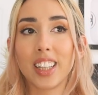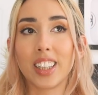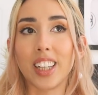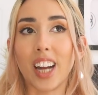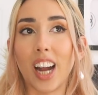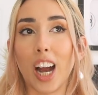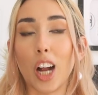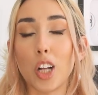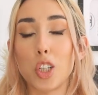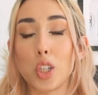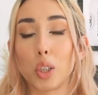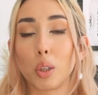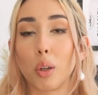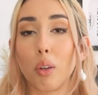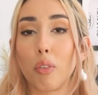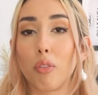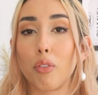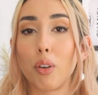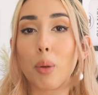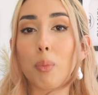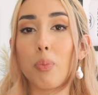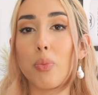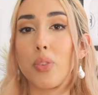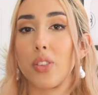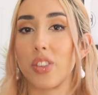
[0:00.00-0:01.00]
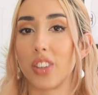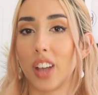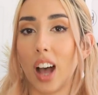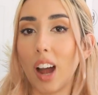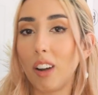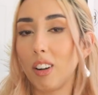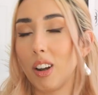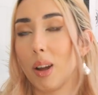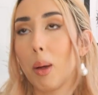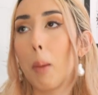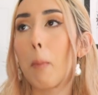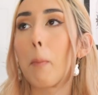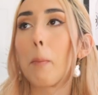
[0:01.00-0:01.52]
they're actually from
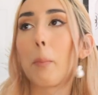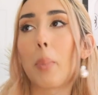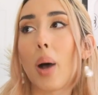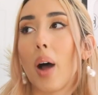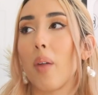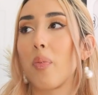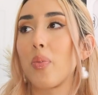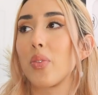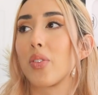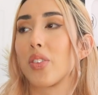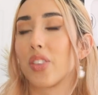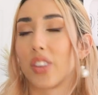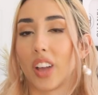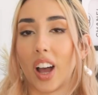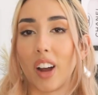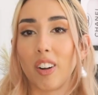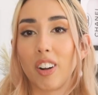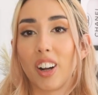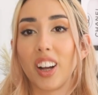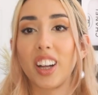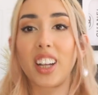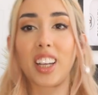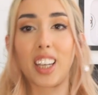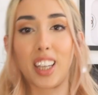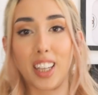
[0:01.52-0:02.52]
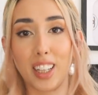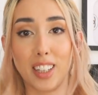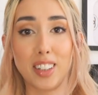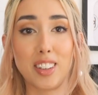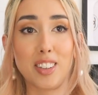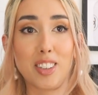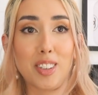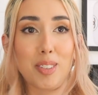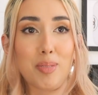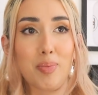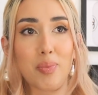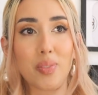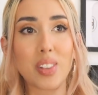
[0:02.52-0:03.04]
Zara, but Zara
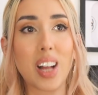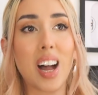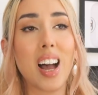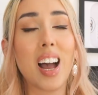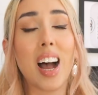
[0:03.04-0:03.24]
Kids.